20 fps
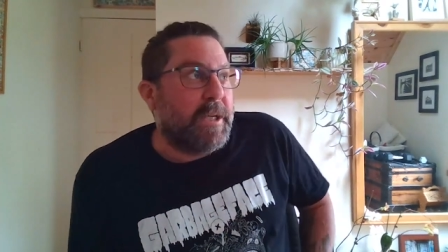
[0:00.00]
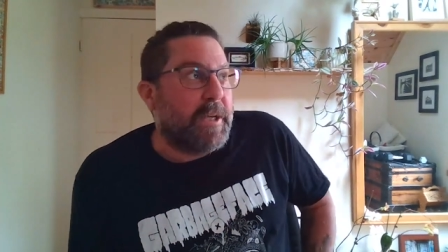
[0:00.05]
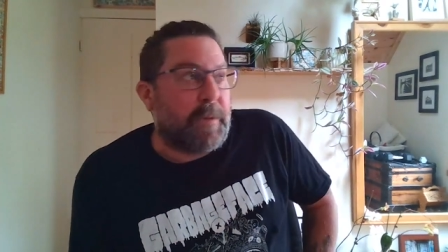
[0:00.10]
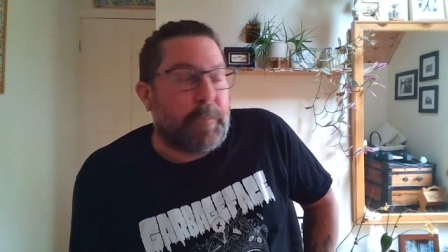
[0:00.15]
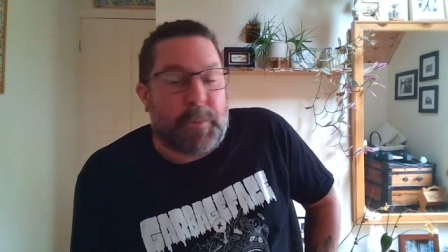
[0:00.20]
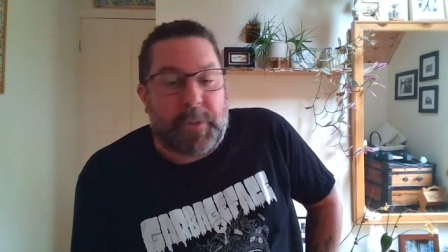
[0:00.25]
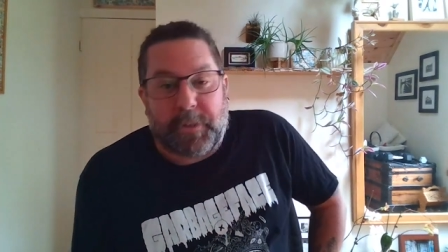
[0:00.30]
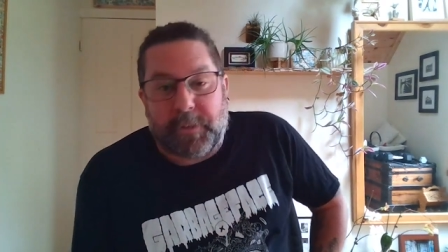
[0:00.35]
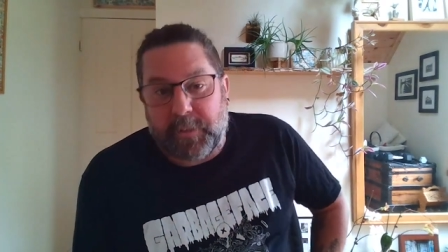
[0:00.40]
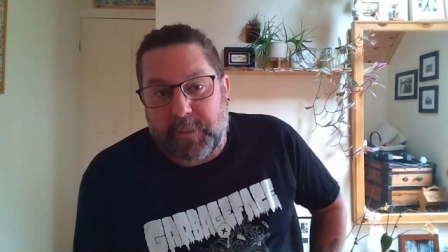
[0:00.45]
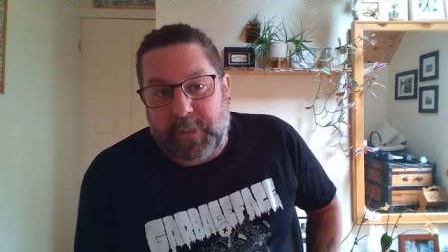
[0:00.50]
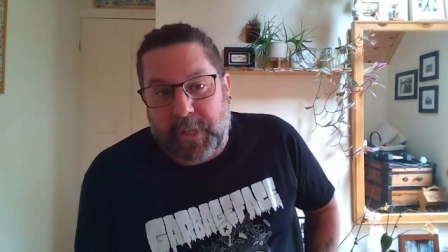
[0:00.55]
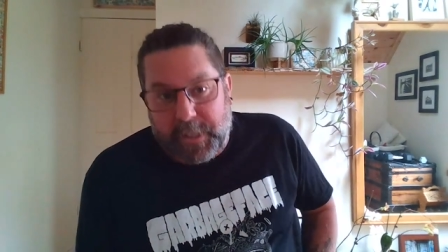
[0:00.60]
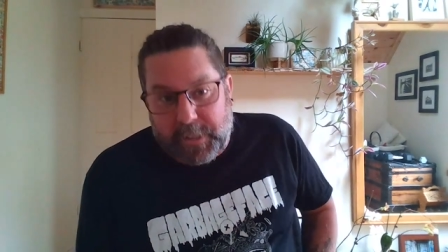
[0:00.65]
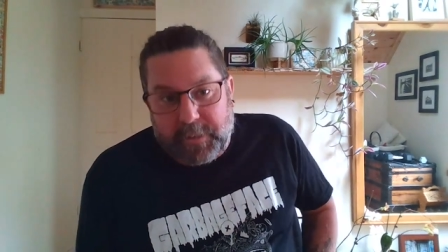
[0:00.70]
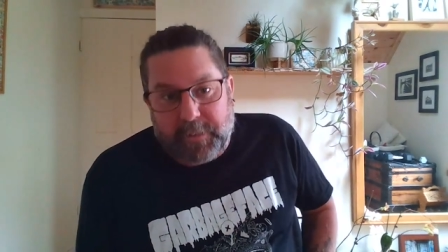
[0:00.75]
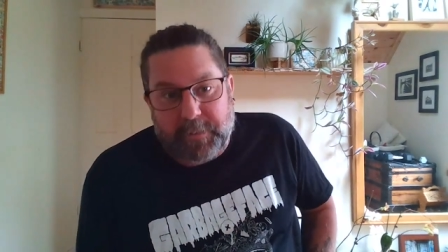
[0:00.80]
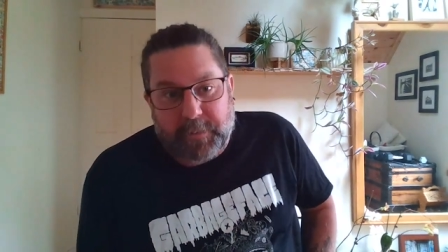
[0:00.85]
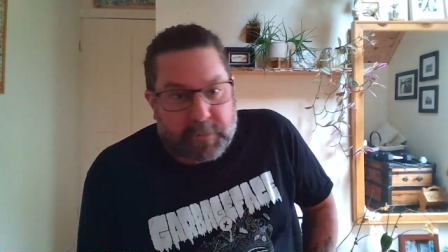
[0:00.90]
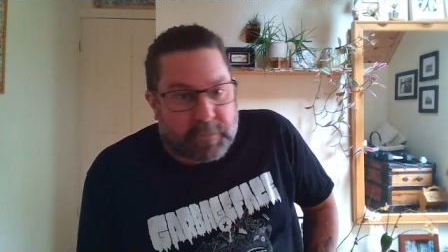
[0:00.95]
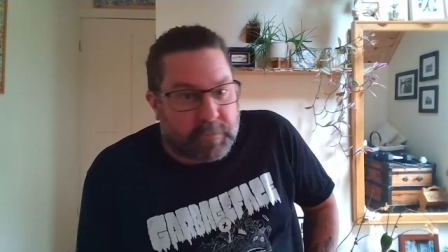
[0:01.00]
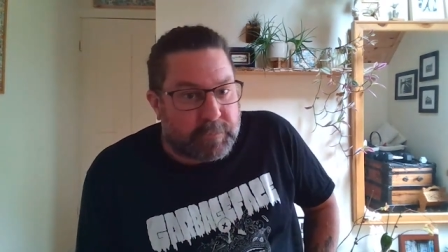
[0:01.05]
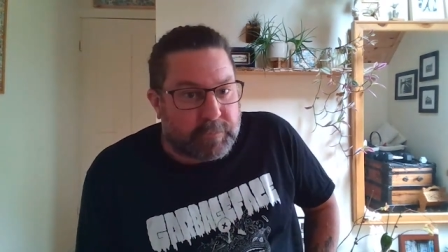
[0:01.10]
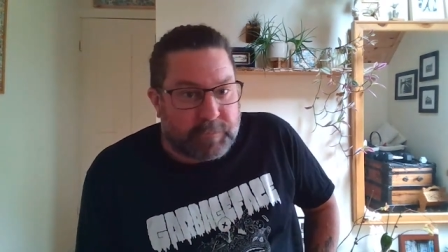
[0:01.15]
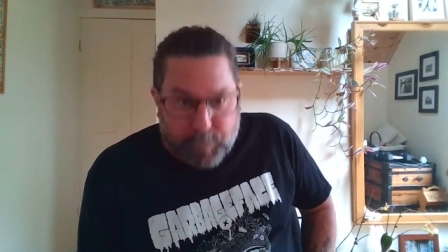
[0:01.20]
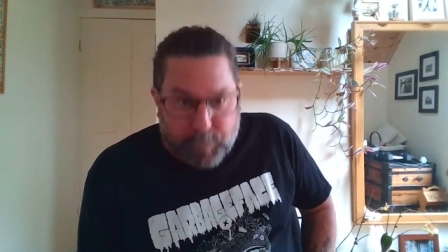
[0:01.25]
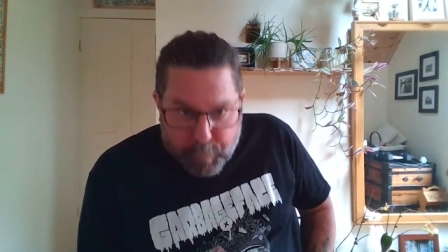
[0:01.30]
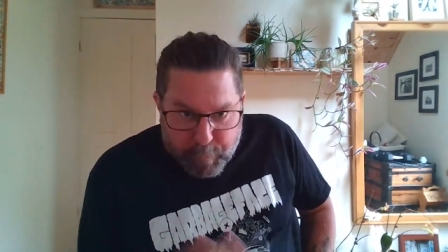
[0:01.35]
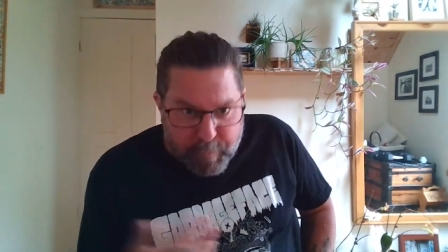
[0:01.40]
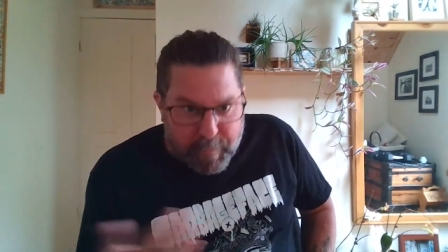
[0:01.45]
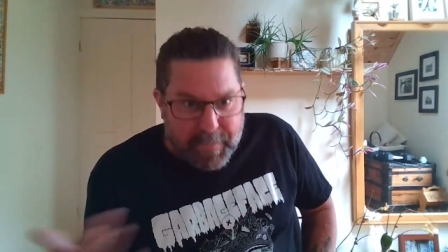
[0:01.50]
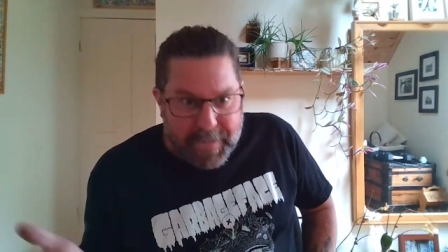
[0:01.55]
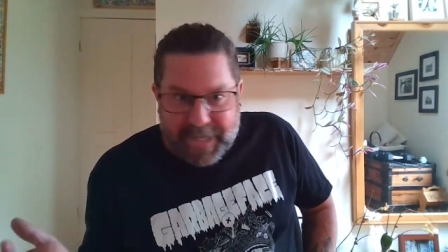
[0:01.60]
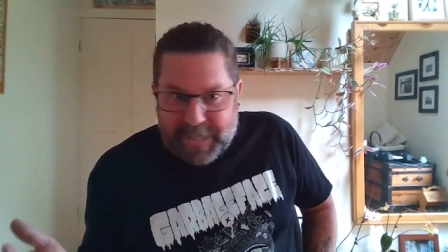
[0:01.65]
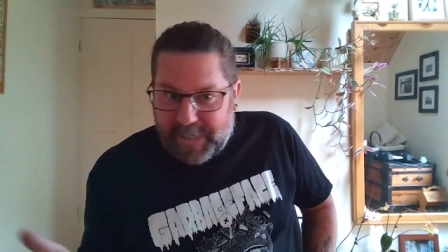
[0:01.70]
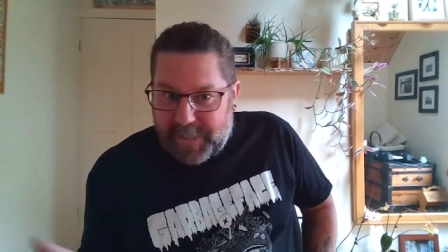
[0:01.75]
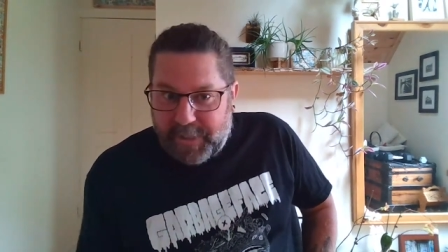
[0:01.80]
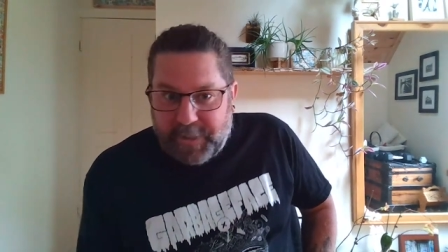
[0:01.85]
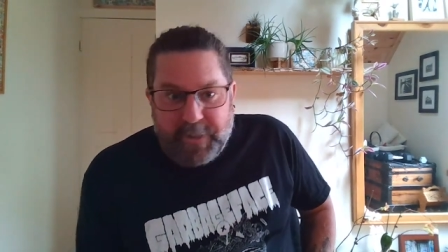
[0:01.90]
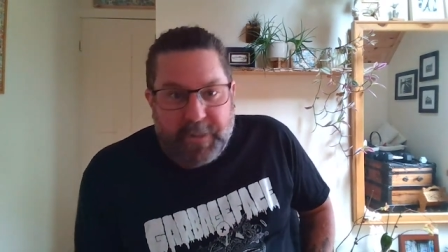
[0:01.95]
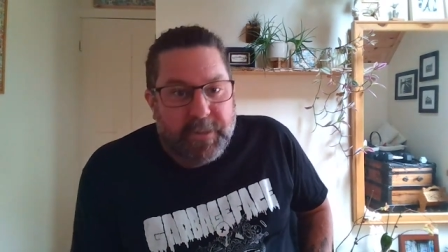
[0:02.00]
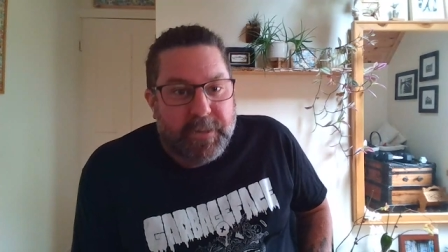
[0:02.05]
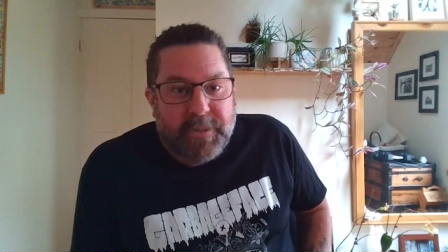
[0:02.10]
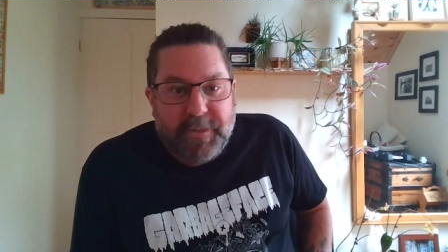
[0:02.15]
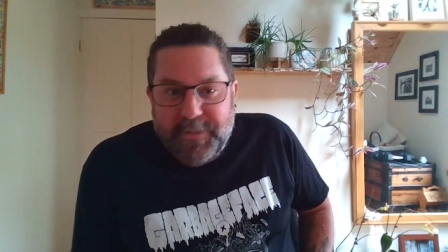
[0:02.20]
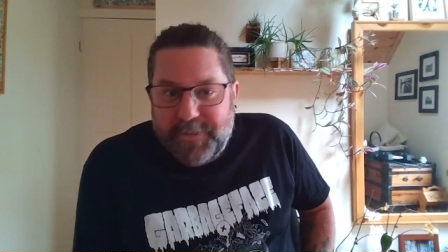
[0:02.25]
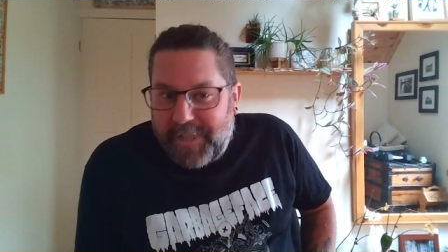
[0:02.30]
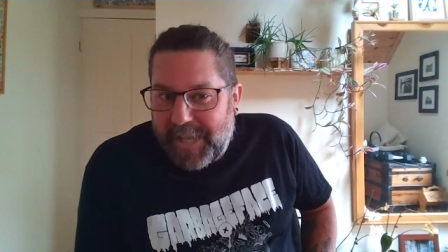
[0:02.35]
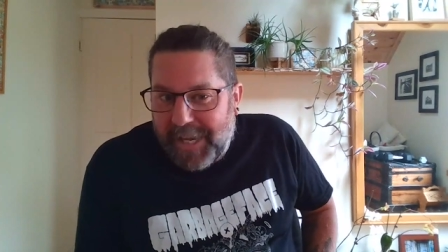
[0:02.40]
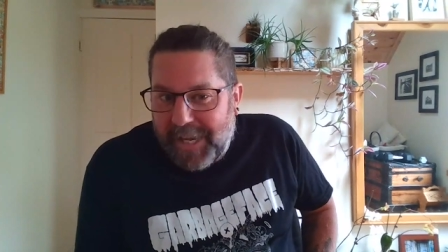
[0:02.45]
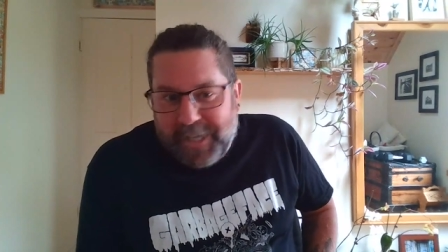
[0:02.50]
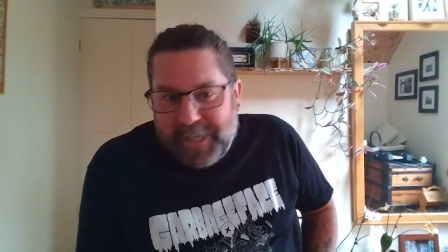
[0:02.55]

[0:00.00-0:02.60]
I've been like, me, take